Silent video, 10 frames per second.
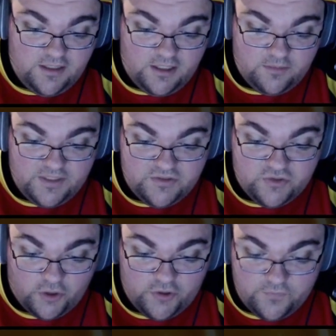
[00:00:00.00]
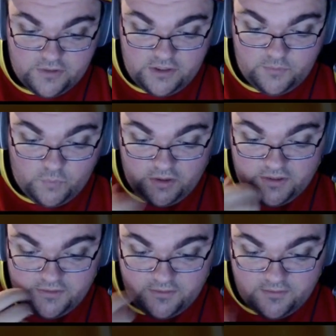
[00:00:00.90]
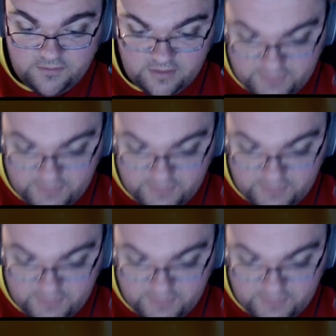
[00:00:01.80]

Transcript: It's Dark Overwhelm 1. I think